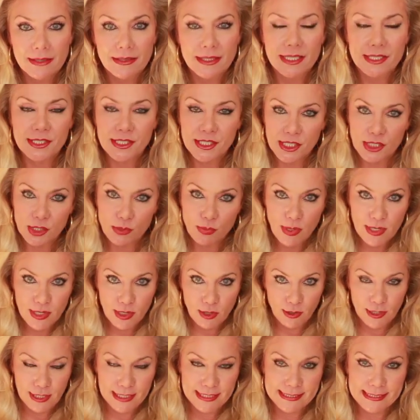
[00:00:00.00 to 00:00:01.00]
This is what
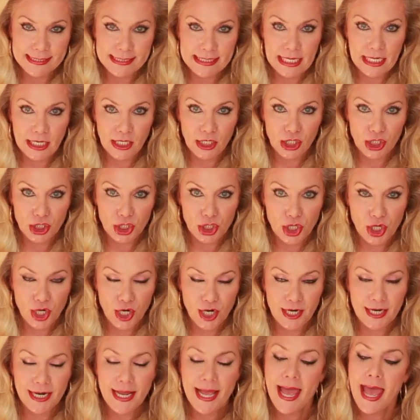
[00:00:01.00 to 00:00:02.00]
you're gonna see in a
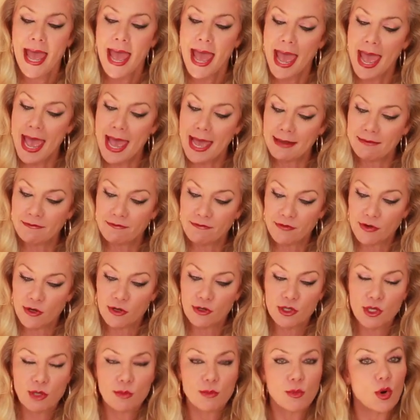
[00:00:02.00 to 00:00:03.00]
chart. And
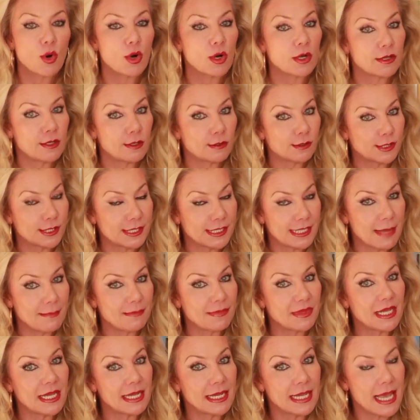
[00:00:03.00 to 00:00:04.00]
furthermore, there's
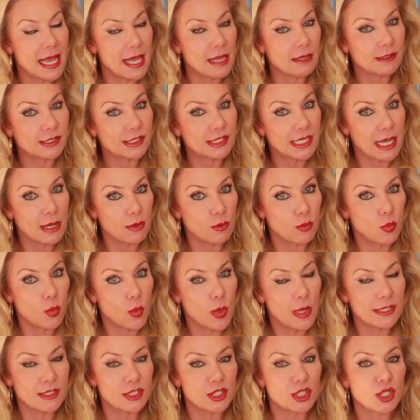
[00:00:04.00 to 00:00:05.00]
something else I
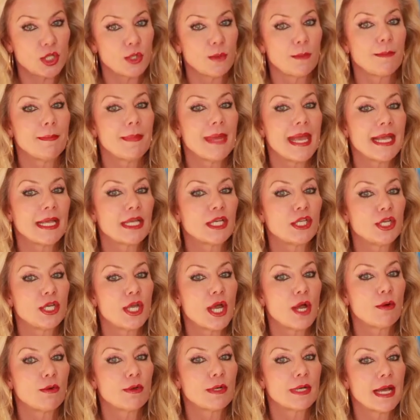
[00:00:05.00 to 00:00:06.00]
want to make
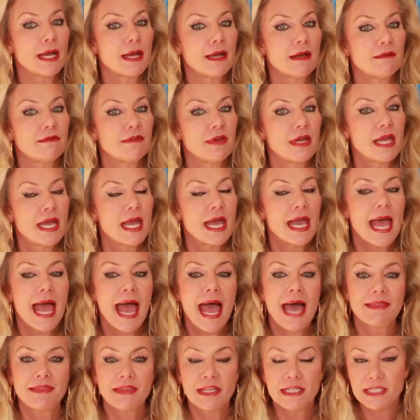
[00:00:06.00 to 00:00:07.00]
note of
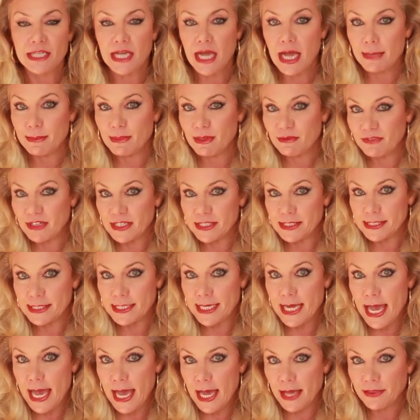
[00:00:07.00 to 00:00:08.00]
at the time of his
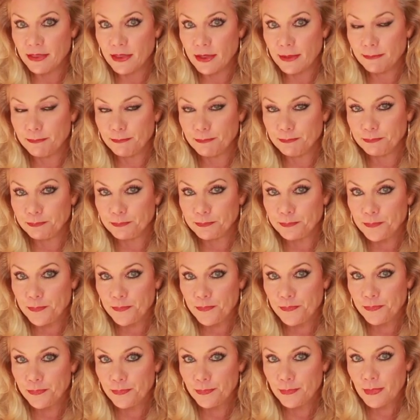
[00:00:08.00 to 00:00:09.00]
death.
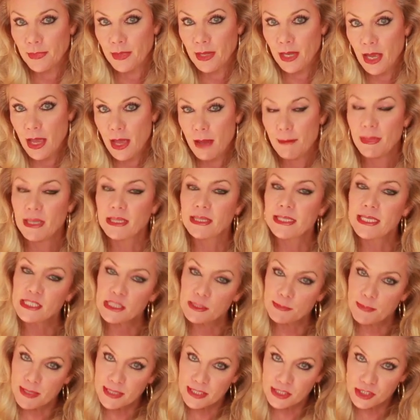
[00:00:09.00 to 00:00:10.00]
But
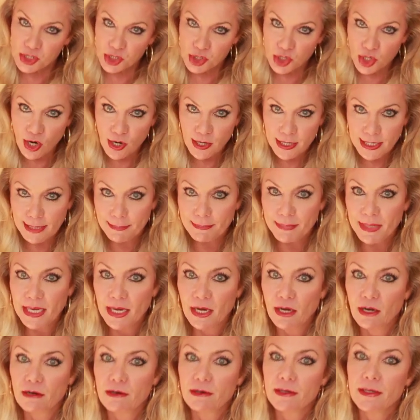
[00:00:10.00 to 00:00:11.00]
let's put his chart up
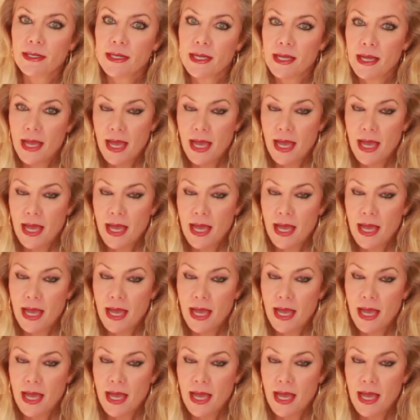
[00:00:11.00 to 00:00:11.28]
here.